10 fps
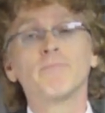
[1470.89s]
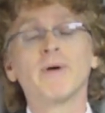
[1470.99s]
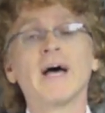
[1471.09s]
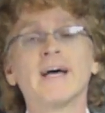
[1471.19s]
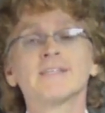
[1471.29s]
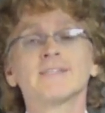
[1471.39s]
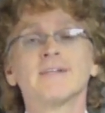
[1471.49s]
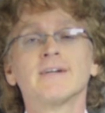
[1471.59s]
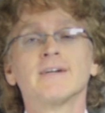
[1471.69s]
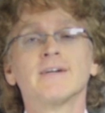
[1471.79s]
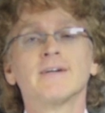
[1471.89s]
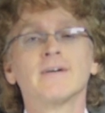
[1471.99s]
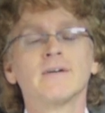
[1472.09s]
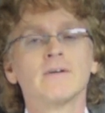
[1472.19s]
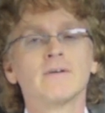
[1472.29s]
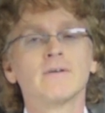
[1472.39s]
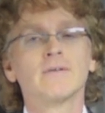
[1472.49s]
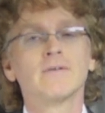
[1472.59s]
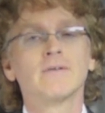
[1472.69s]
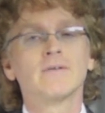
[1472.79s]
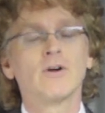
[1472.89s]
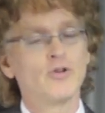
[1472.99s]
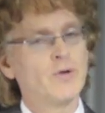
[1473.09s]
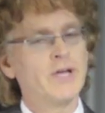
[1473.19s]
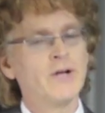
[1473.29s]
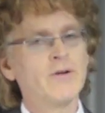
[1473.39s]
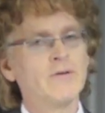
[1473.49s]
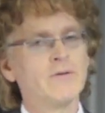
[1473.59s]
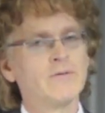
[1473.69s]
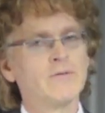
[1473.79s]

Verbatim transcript: to pass are you here